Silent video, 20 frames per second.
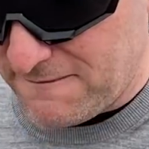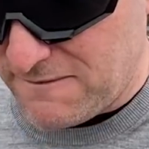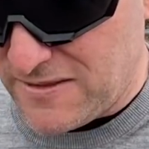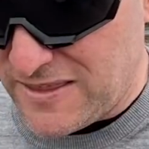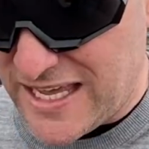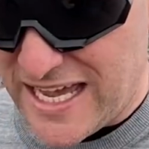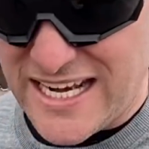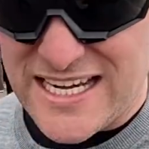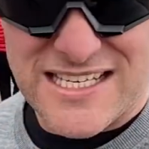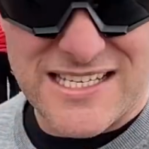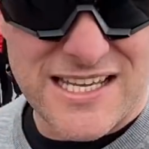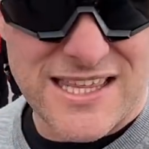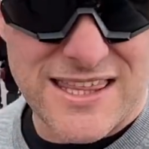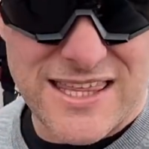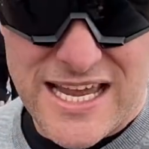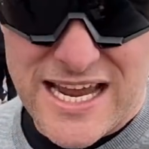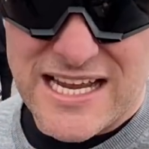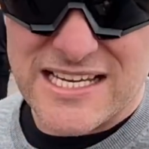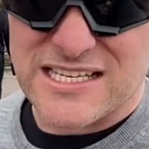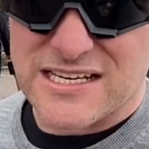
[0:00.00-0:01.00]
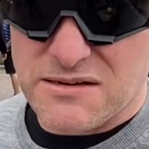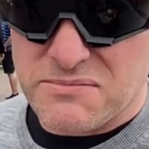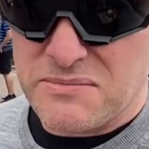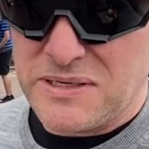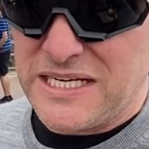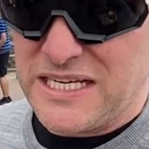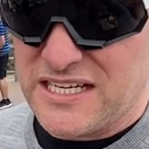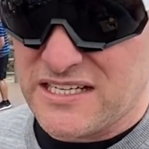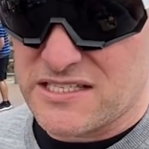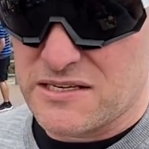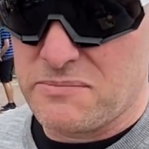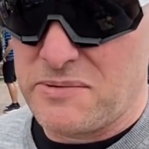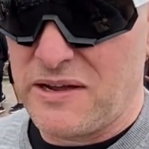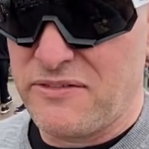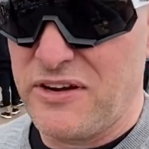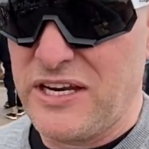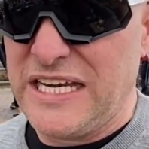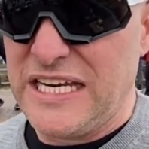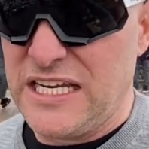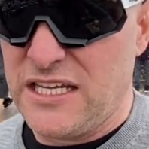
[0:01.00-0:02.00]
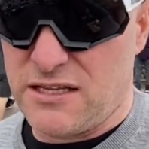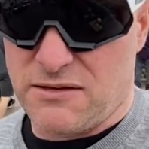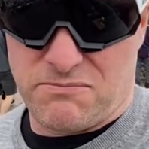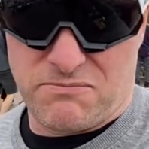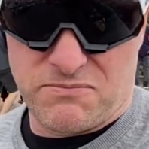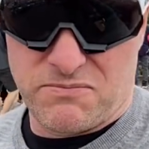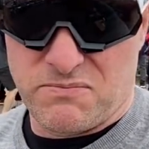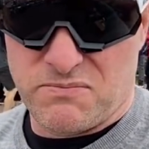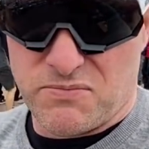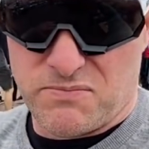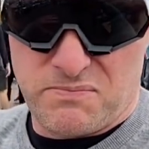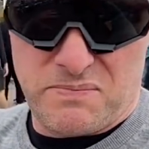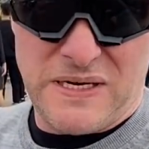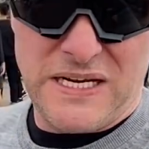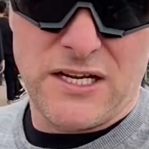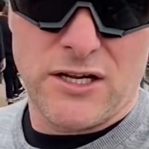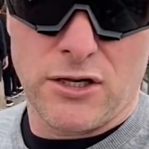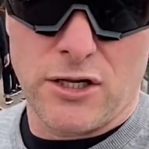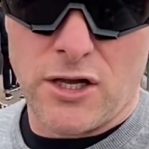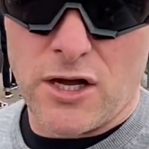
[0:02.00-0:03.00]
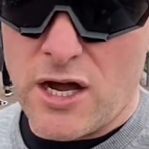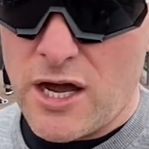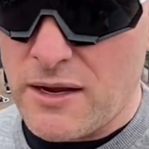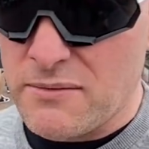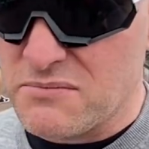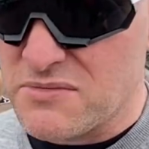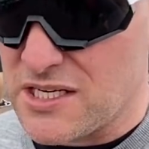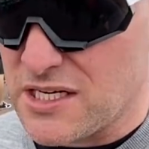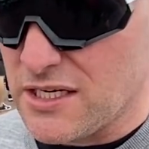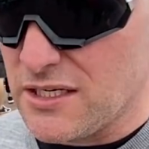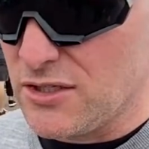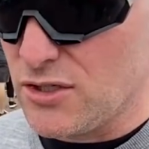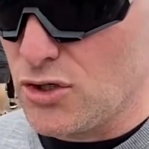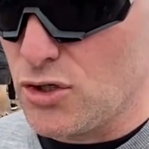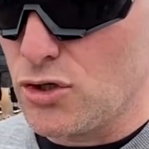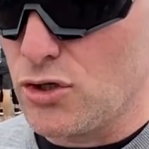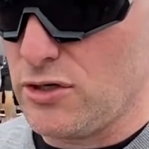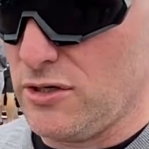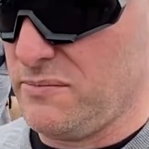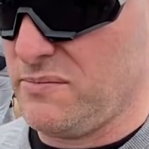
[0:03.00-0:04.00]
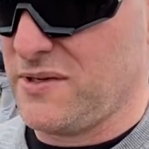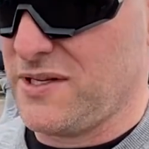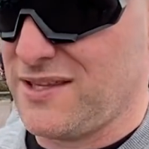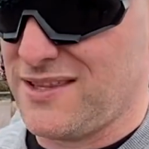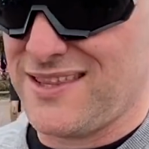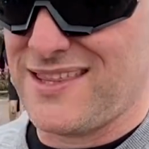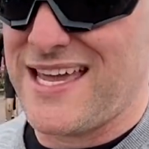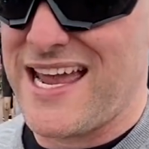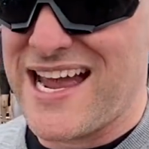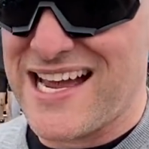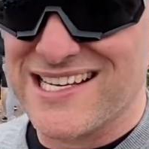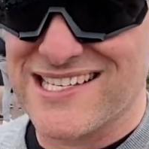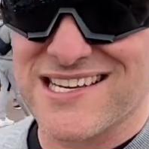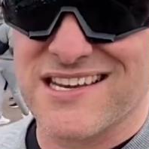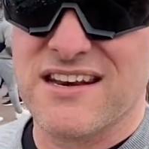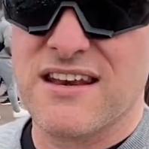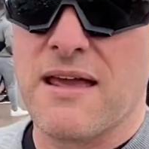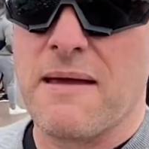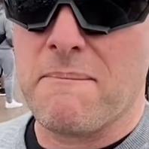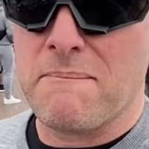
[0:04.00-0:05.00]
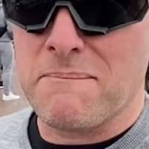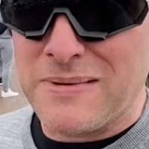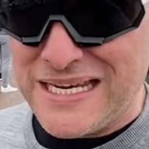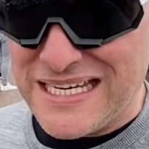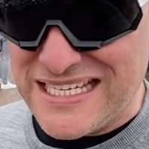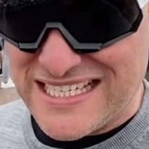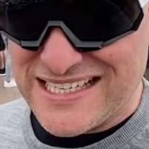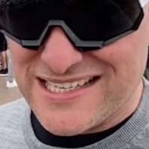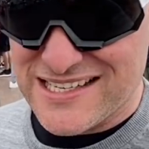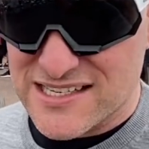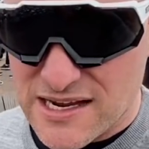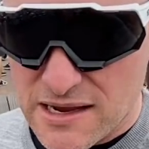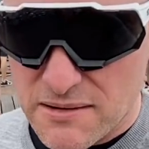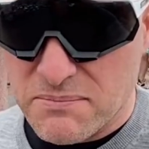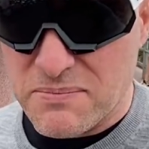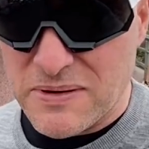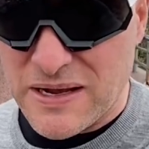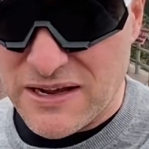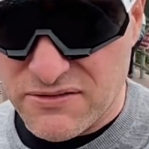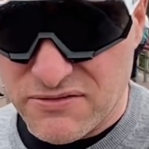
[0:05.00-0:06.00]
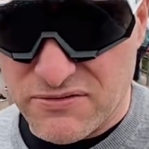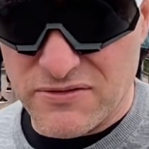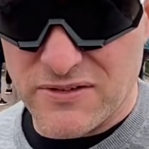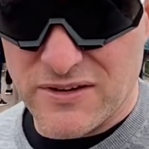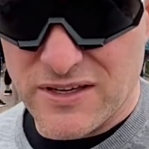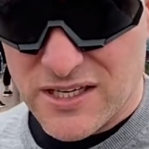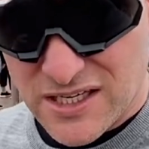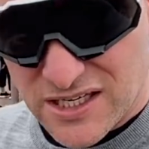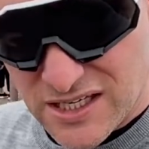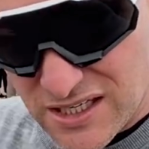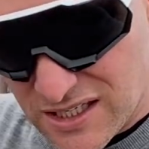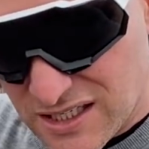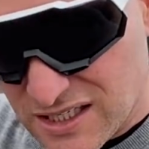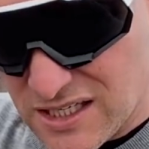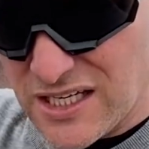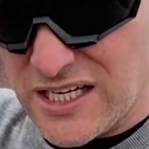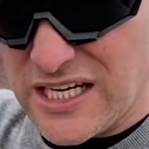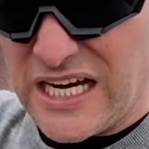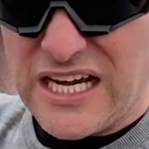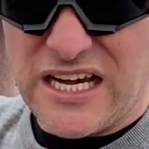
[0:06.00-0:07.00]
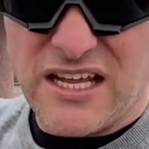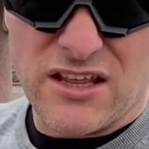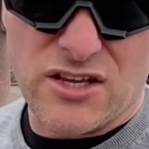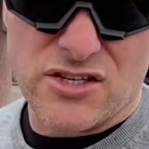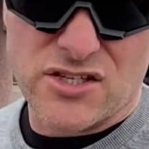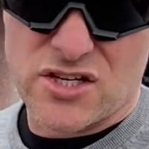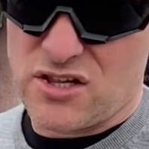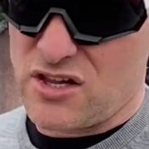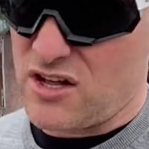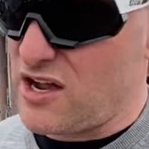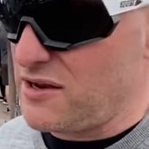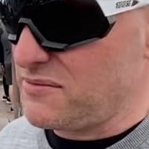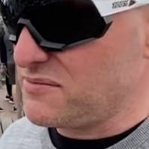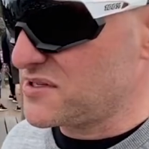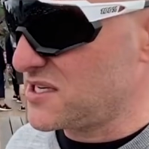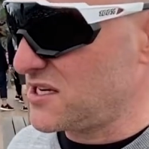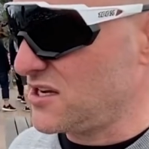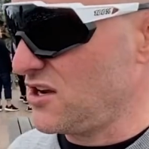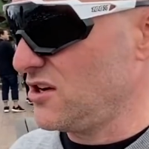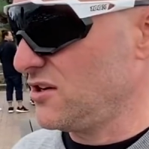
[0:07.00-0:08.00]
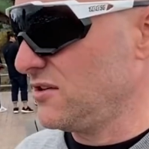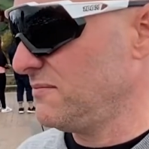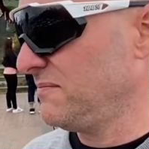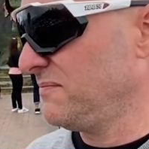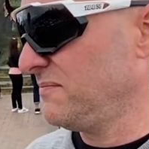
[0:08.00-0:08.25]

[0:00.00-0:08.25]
that is one thousand meters above any of the big climbs in Europe. one thousand meters above any of those climbs. So